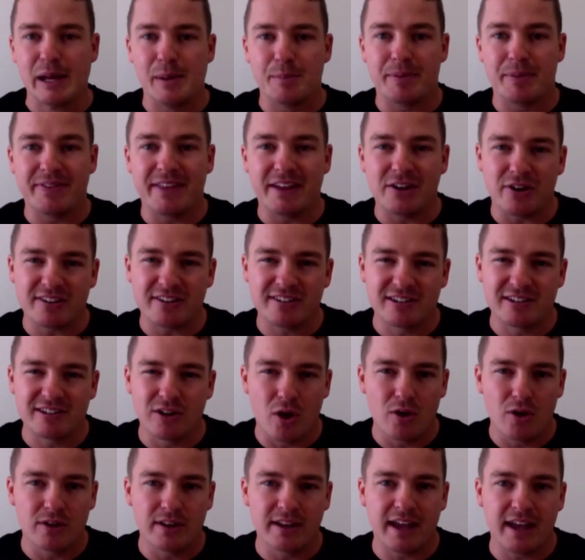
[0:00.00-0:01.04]
But then I
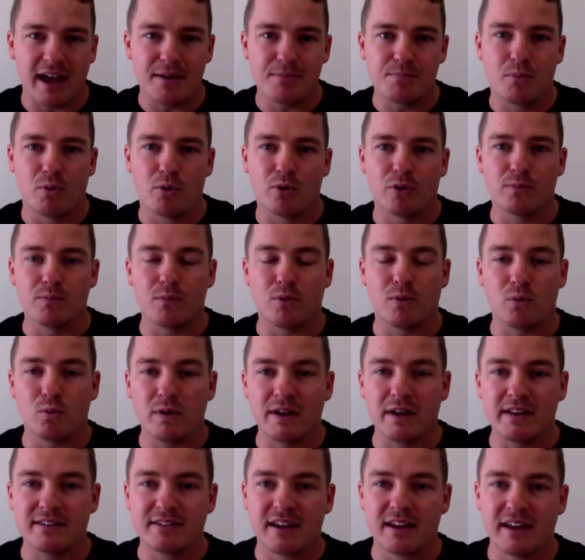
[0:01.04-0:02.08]
slowly had more and more
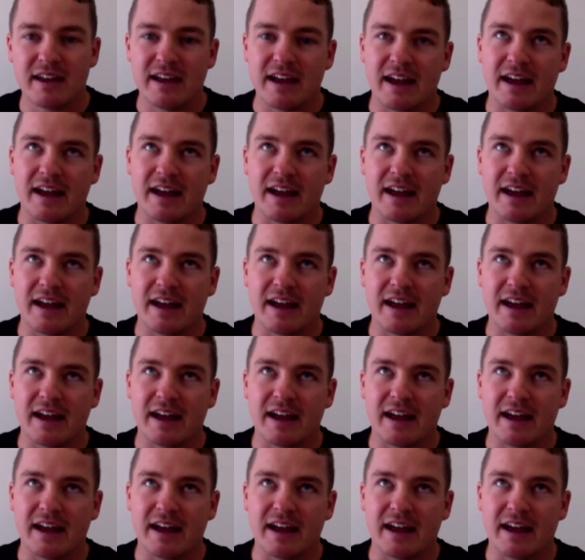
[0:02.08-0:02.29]
wins.